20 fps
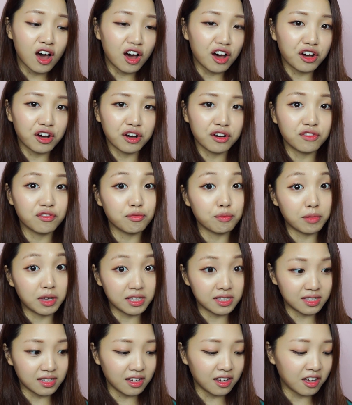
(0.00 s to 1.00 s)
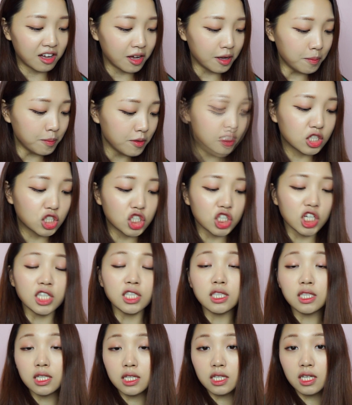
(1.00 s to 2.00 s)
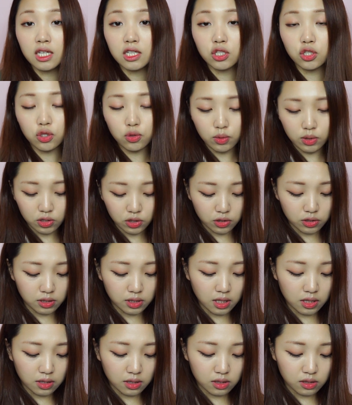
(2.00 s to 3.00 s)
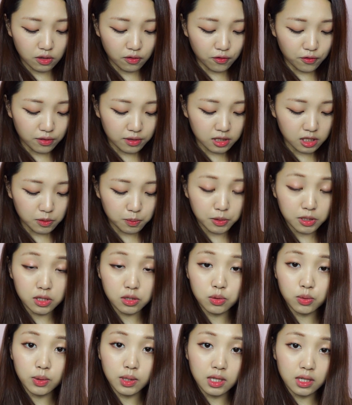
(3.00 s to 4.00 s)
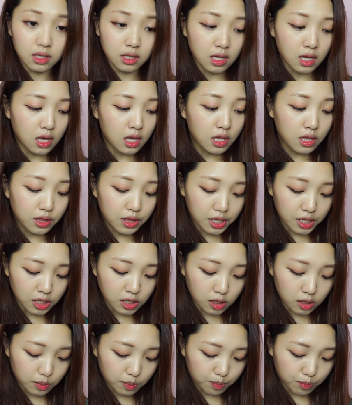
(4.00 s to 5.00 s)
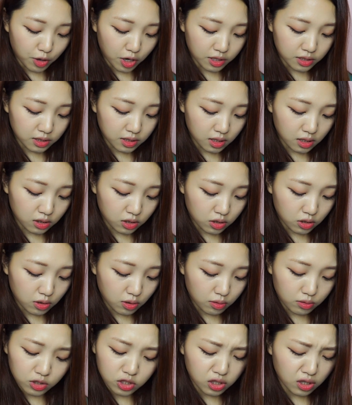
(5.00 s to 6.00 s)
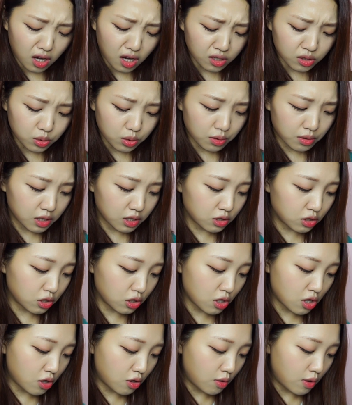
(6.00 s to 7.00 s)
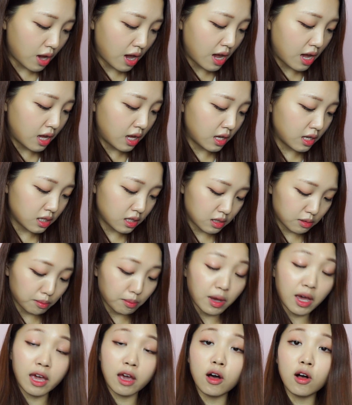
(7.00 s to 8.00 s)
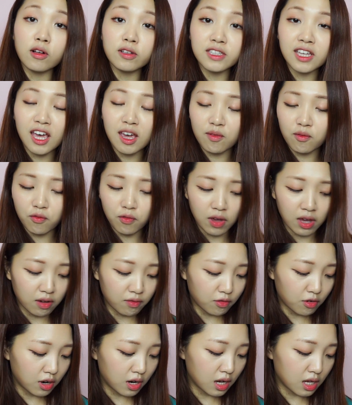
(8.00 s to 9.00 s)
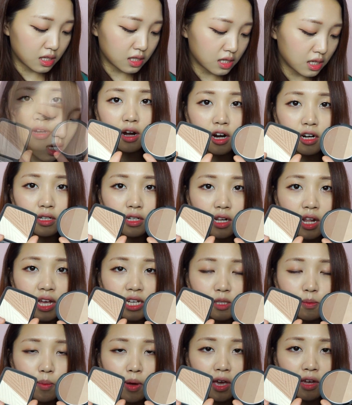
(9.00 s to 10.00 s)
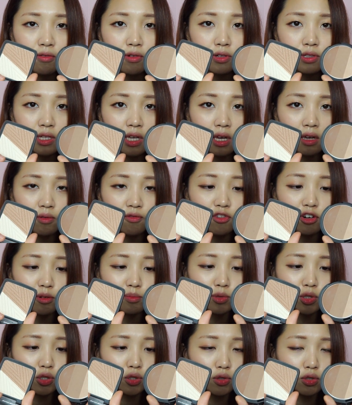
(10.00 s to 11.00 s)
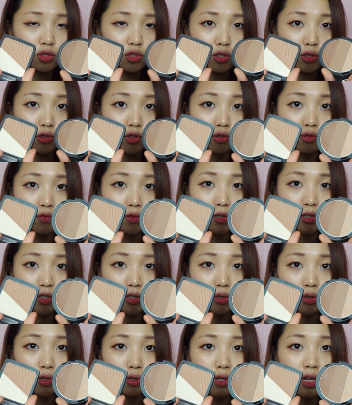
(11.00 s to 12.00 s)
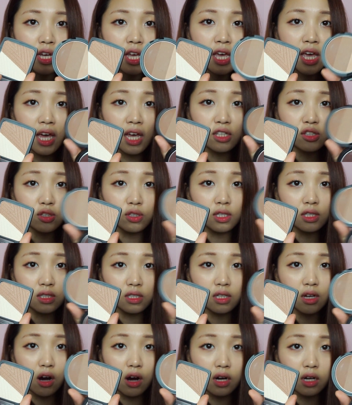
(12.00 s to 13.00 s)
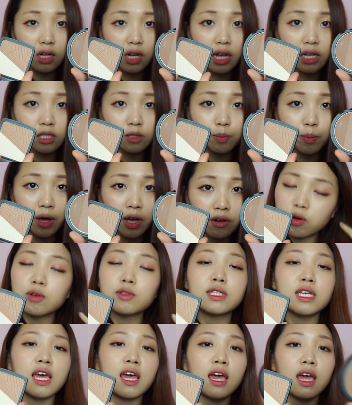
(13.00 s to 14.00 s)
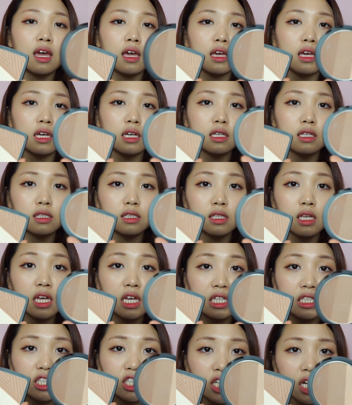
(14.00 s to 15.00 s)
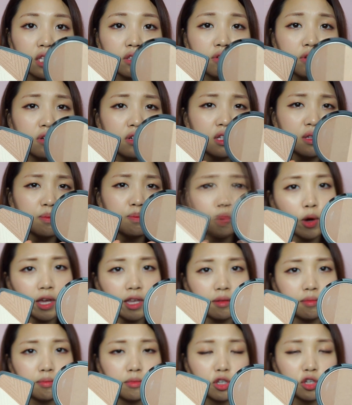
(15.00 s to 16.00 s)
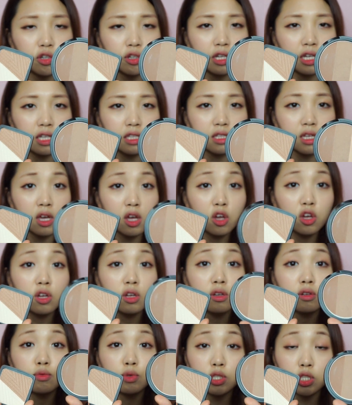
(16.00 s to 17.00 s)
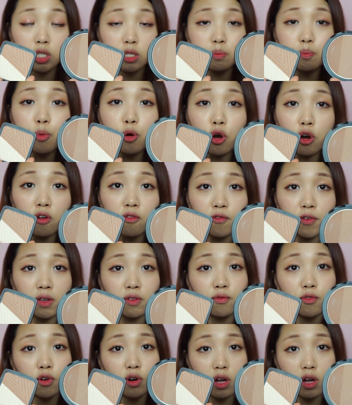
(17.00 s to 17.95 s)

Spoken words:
of messing up. Just in case you want to see the difference between this bronzing duo, contouring duo, and my all-time favorite Art Class by Rodin from Too Cool for School. As you can see, Art Class by Rodin is generally quite muted, which is perfect for